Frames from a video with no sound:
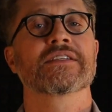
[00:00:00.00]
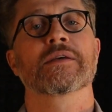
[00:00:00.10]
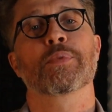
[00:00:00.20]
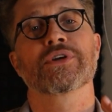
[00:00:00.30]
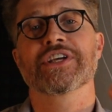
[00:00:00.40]
is
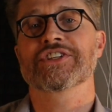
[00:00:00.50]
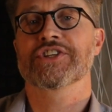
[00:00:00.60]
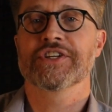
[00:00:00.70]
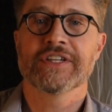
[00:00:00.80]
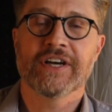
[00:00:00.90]
a
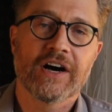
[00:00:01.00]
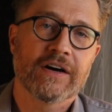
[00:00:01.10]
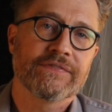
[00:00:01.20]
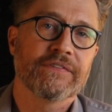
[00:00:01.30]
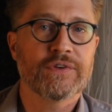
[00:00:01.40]
prediction
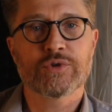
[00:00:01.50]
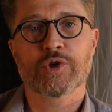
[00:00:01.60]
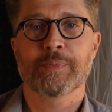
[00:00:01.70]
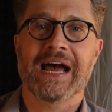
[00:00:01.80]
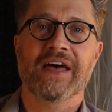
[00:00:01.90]
of the
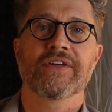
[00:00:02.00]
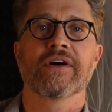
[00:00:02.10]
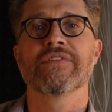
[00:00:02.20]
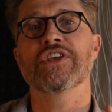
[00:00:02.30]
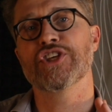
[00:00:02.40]
future path
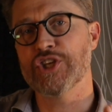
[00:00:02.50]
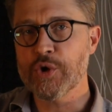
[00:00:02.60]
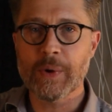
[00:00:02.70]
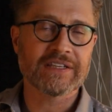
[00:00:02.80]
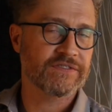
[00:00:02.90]
of the
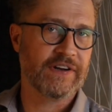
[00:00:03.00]
U.S.